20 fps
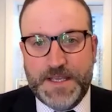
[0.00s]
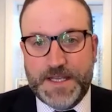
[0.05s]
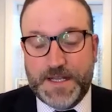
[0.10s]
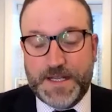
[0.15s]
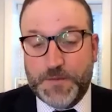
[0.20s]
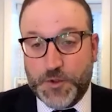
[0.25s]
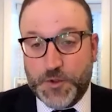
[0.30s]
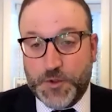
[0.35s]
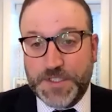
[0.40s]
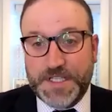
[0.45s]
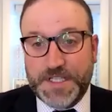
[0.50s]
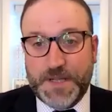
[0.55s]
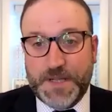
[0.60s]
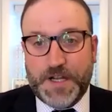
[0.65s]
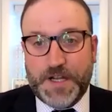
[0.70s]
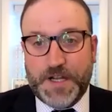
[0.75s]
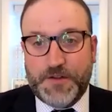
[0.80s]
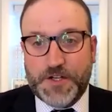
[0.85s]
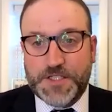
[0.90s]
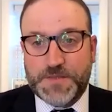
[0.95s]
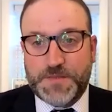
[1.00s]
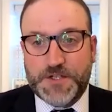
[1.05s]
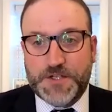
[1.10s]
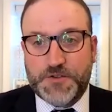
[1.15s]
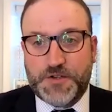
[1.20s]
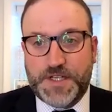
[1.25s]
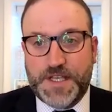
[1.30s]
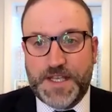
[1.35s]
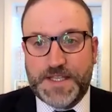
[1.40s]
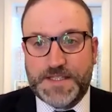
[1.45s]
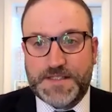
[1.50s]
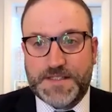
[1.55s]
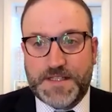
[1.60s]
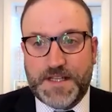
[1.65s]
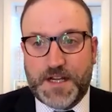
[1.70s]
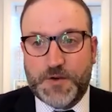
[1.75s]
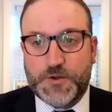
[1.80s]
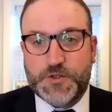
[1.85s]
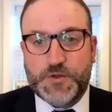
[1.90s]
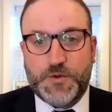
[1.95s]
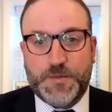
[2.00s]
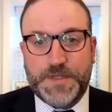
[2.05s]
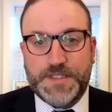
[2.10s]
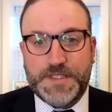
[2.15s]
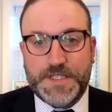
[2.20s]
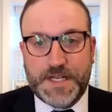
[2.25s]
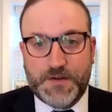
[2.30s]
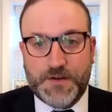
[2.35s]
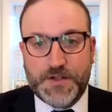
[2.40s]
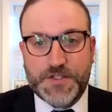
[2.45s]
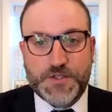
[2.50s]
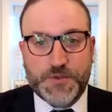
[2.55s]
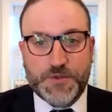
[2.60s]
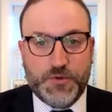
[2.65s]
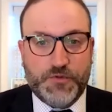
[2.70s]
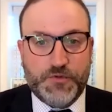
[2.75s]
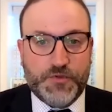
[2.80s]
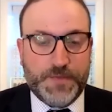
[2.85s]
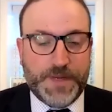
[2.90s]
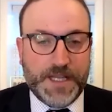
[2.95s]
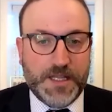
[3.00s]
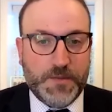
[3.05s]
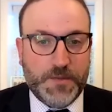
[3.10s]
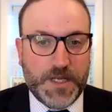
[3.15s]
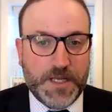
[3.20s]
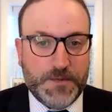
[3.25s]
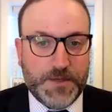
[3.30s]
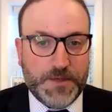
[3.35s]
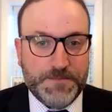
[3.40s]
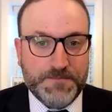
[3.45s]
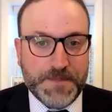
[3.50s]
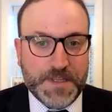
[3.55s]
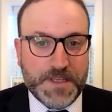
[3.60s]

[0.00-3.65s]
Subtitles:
I'm joined today by a very special guest, Congresswoman Terri Sewell from Alabama.